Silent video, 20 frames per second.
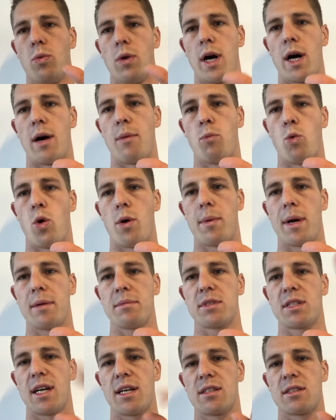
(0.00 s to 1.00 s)

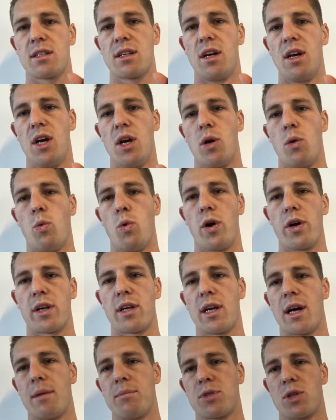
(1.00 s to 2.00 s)
warm-up sets,
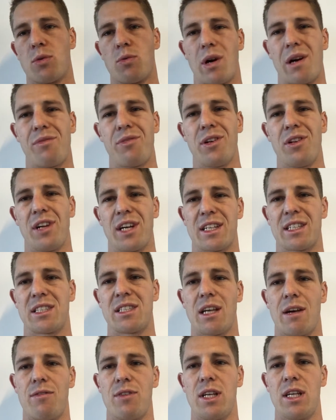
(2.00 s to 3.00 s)
working up to roughly like
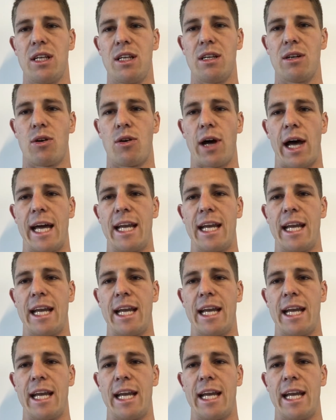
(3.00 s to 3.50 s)
70 or